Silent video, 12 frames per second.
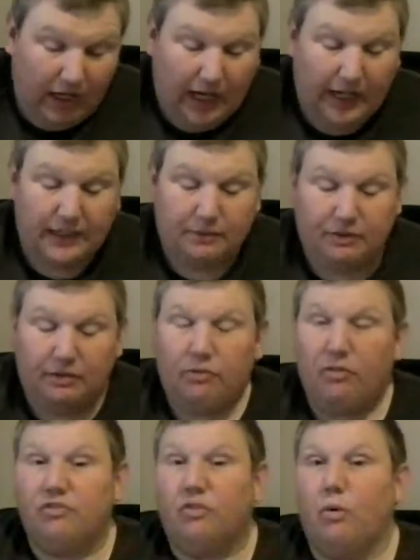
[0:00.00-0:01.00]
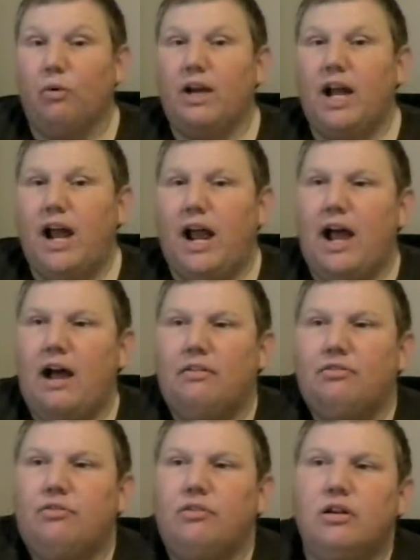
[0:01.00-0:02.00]
I ended up giving it
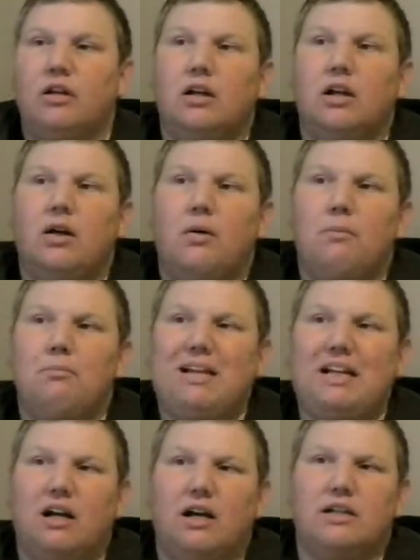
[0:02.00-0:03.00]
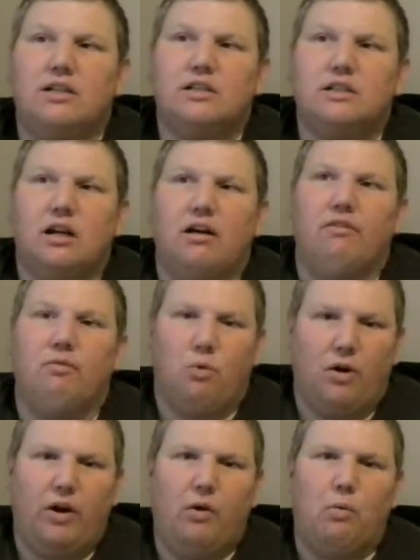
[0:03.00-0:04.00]
4.5 because of
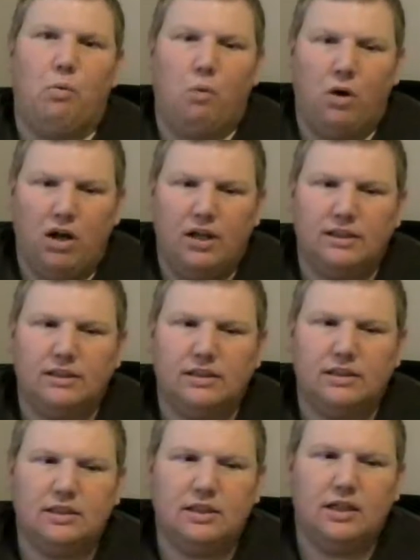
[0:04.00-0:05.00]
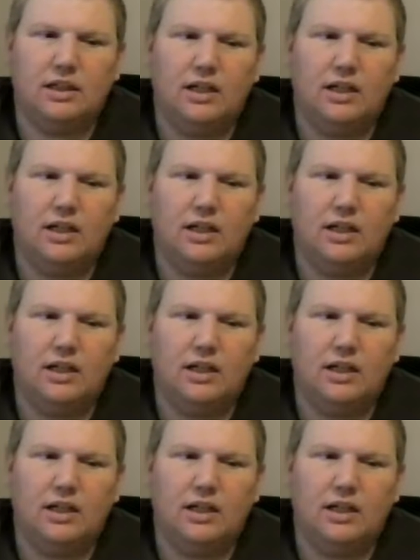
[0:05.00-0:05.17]
what it was.